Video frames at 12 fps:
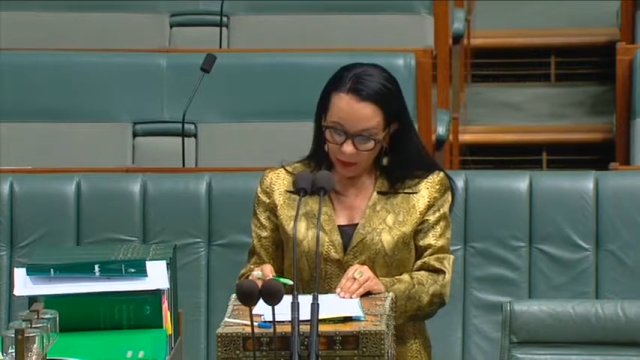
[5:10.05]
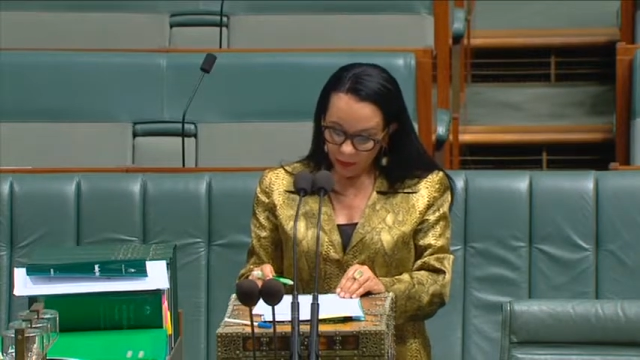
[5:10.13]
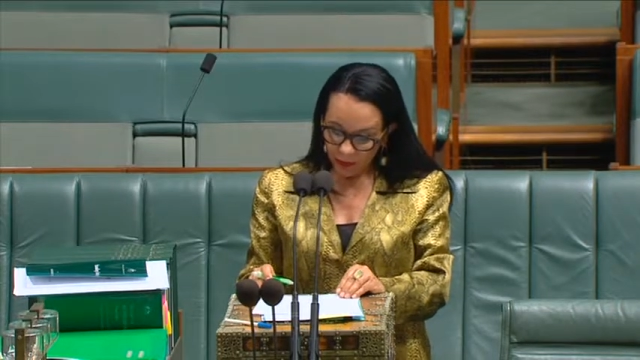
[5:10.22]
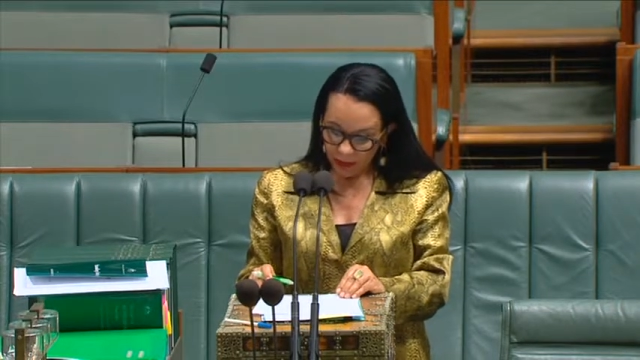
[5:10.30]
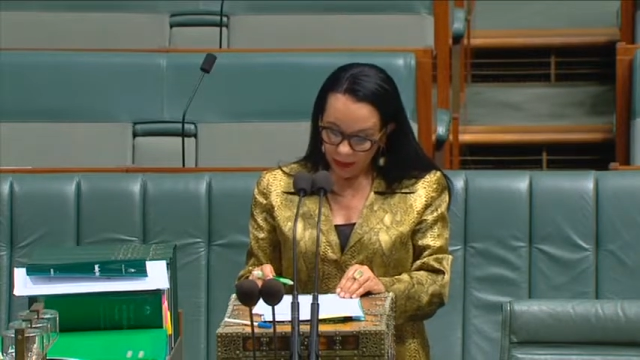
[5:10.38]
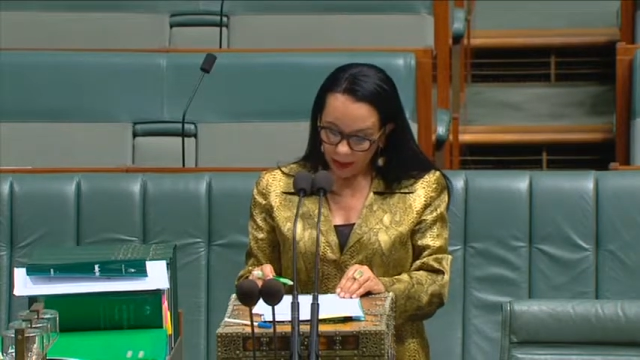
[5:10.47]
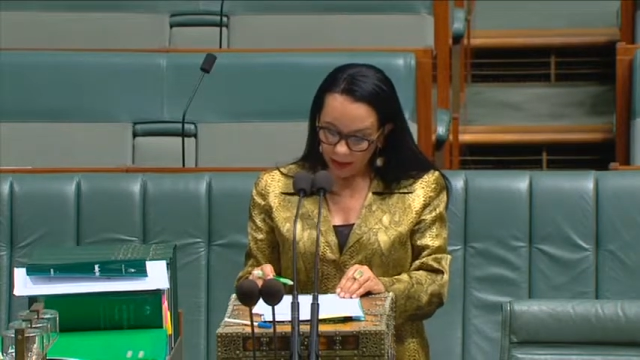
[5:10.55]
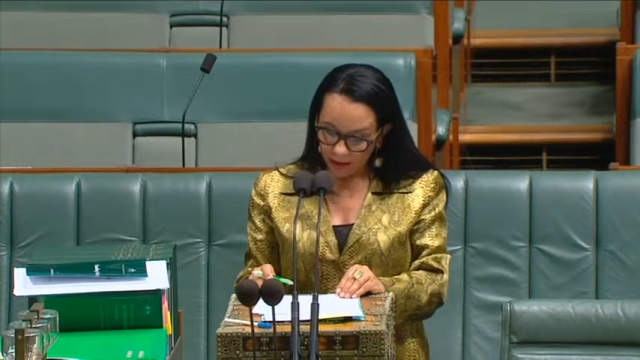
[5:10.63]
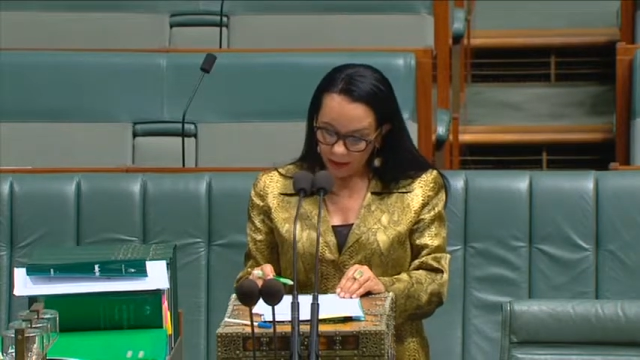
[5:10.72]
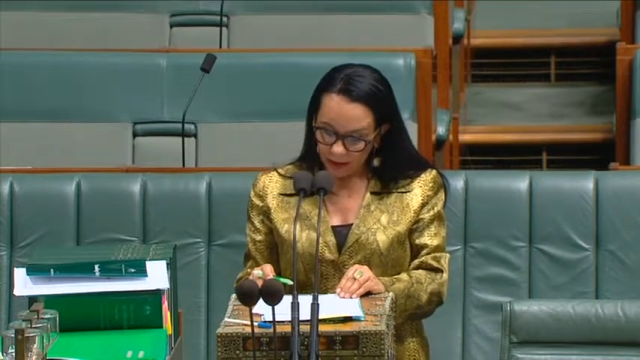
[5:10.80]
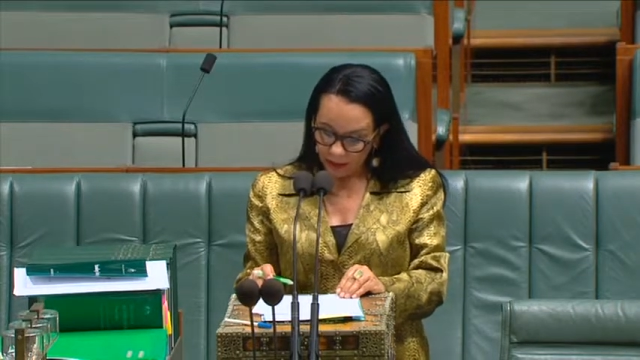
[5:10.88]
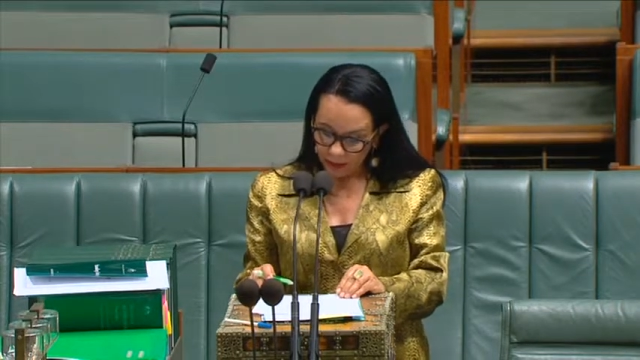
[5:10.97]
we are
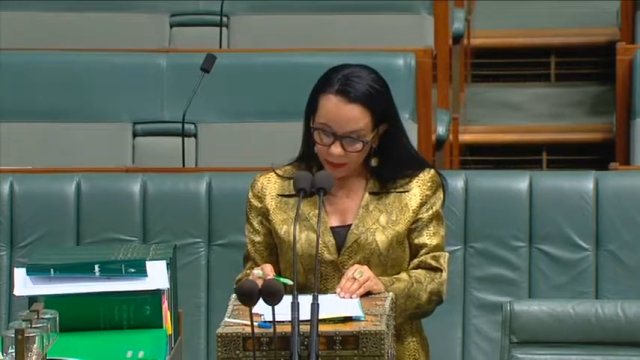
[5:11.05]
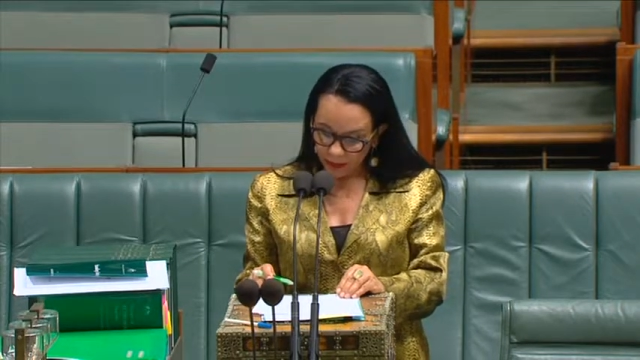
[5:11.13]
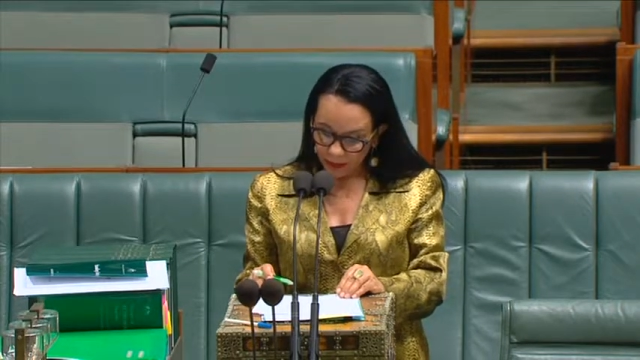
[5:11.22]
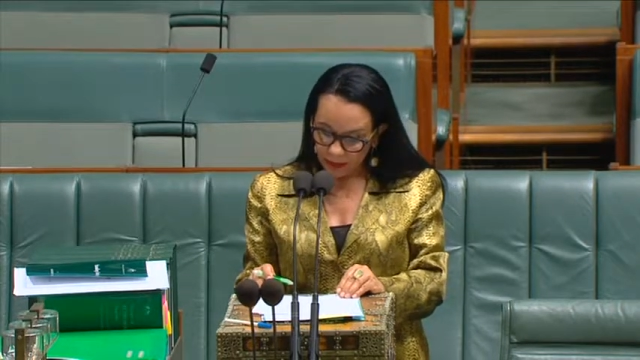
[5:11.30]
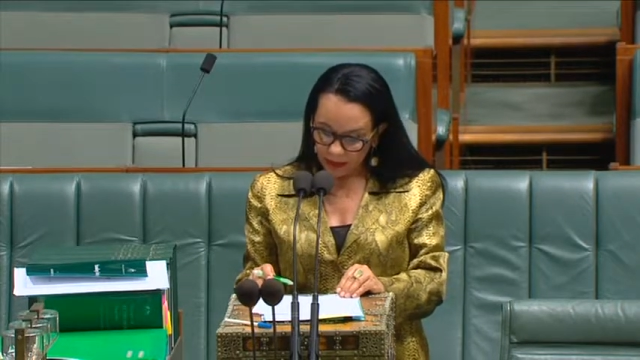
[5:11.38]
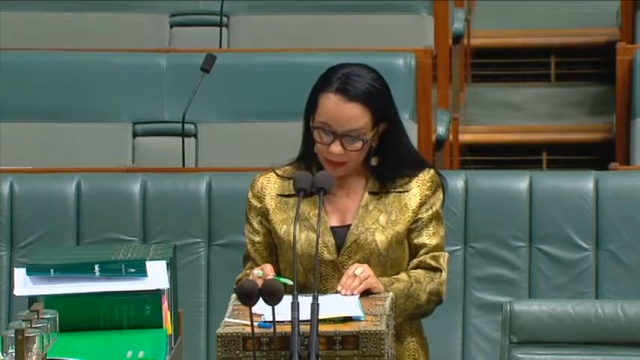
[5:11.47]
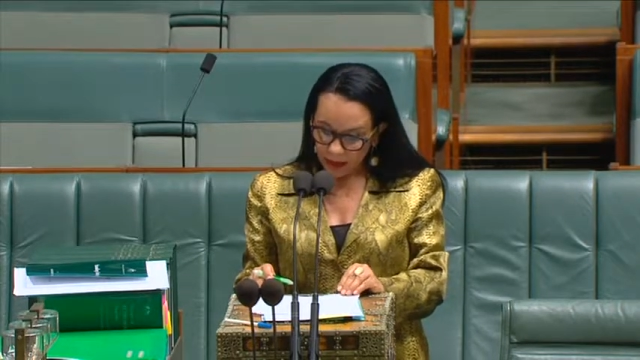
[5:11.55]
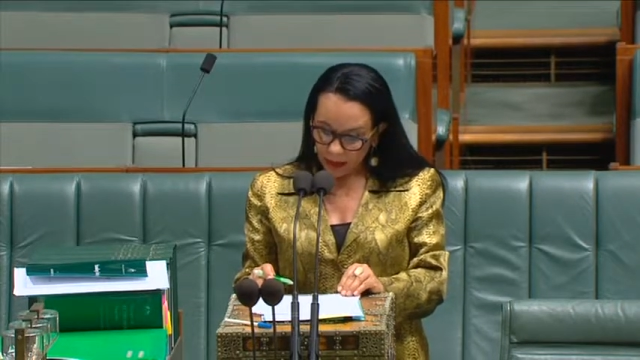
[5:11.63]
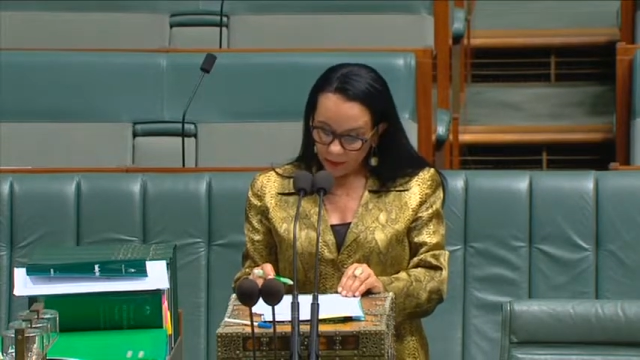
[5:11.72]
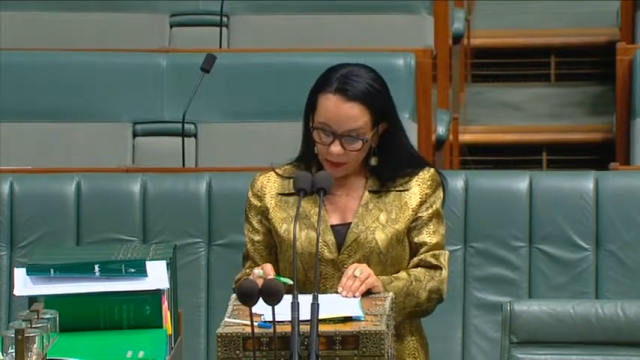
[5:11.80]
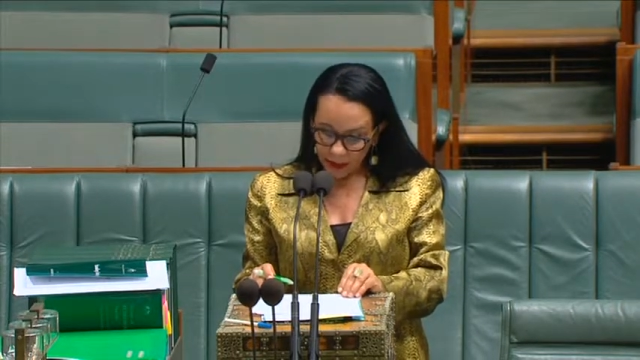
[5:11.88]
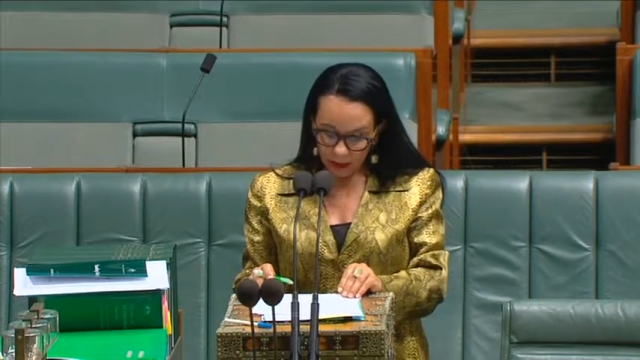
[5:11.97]
currently experiencing
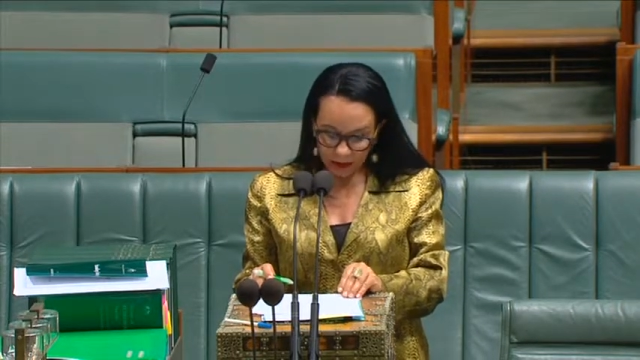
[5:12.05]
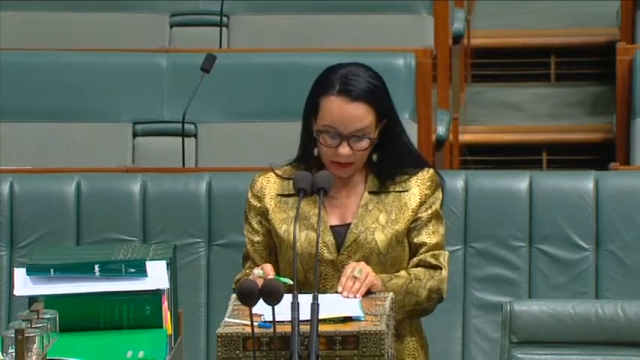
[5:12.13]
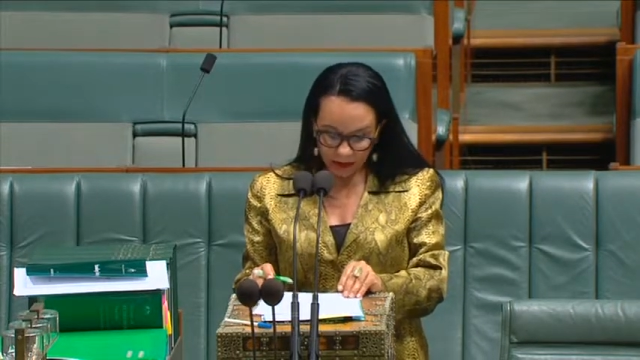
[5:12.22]
the lowest